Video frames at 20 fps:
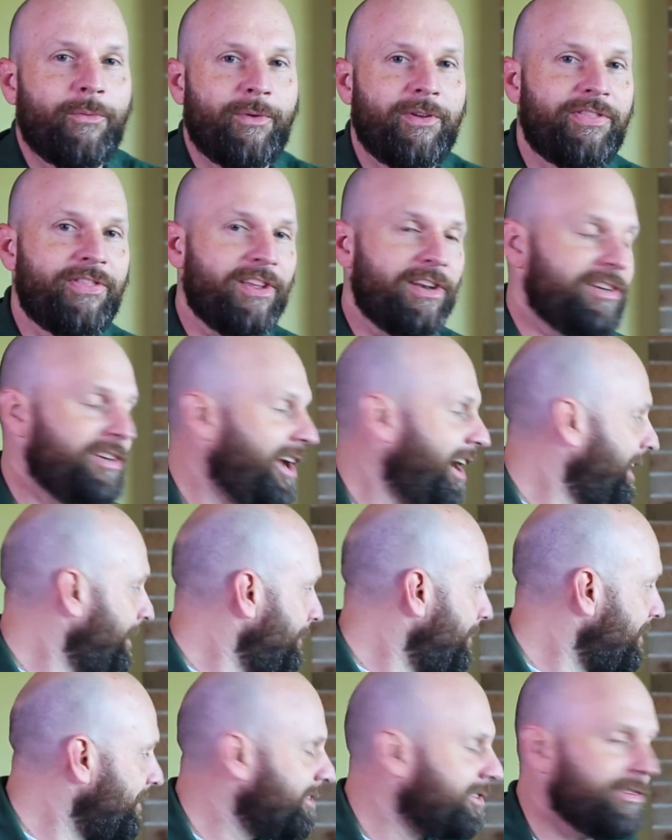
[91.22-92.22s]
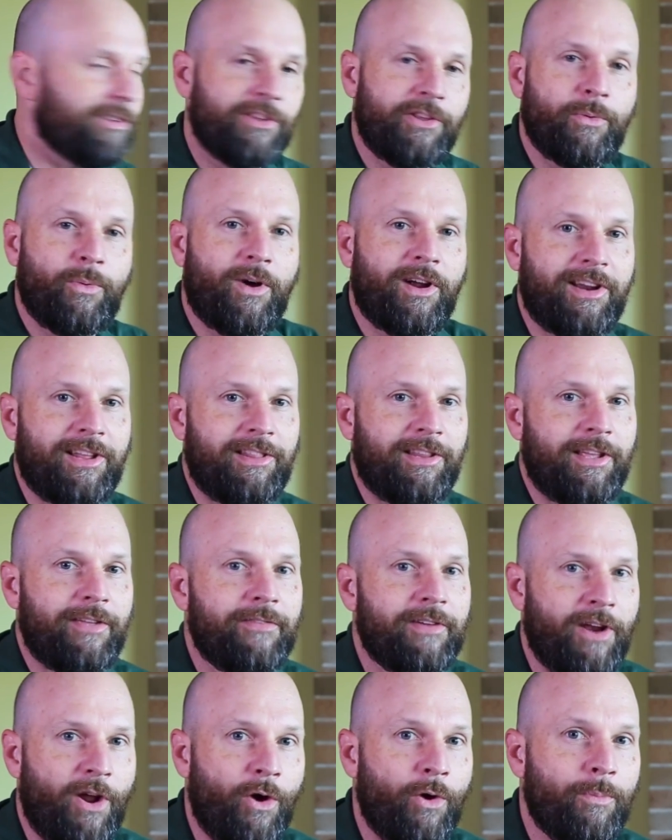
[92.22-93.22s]
With the damper, you want to
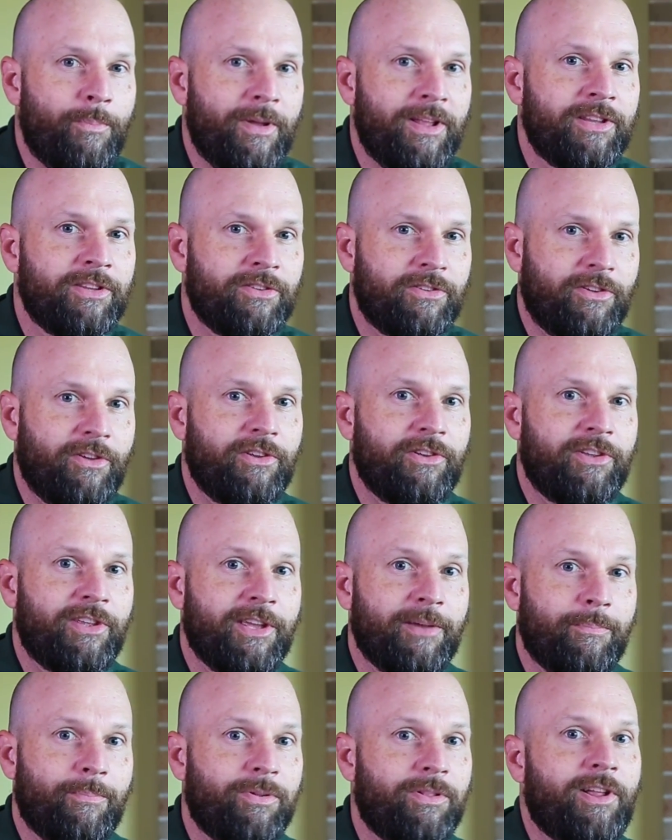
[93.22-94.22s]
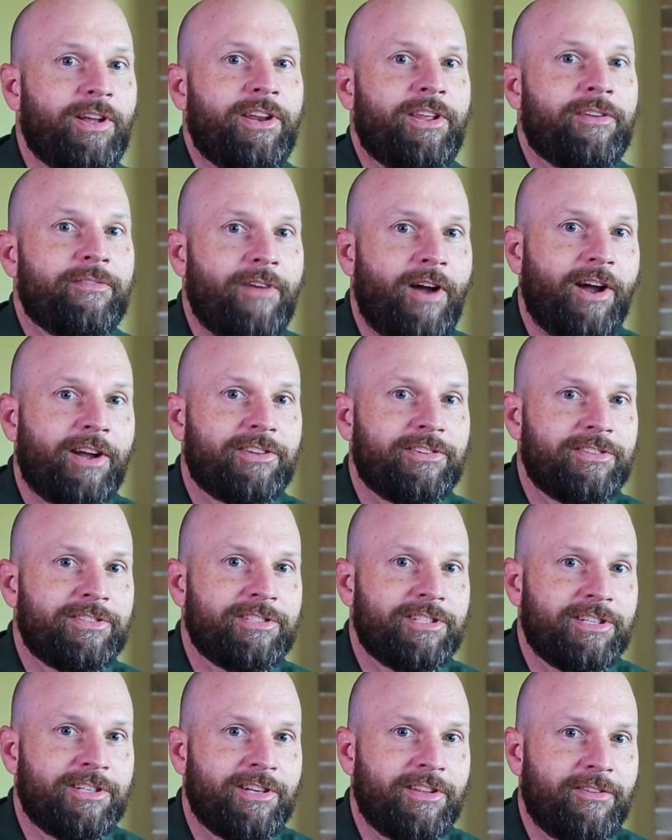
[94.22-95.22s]
leave it open so you get plenty of
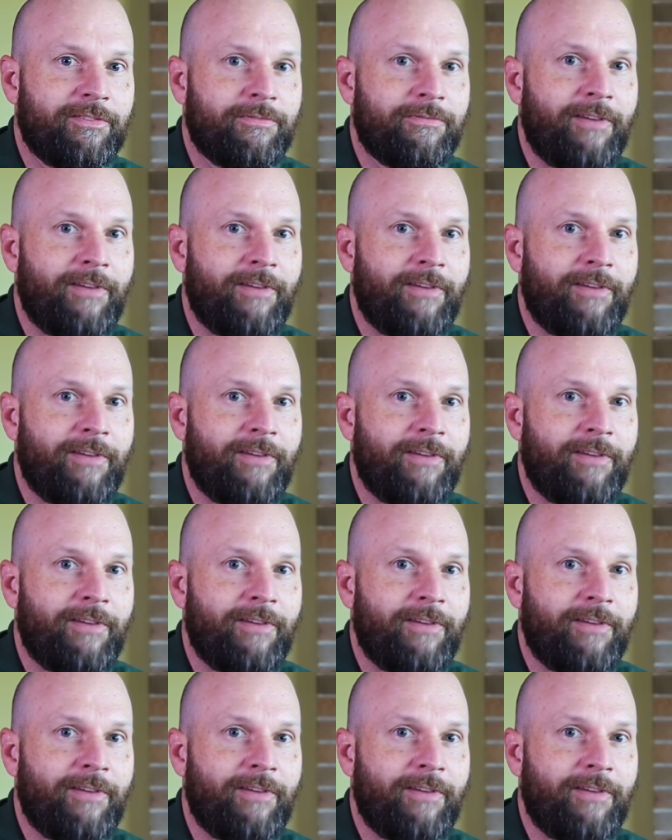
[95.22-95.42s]
oxygen to the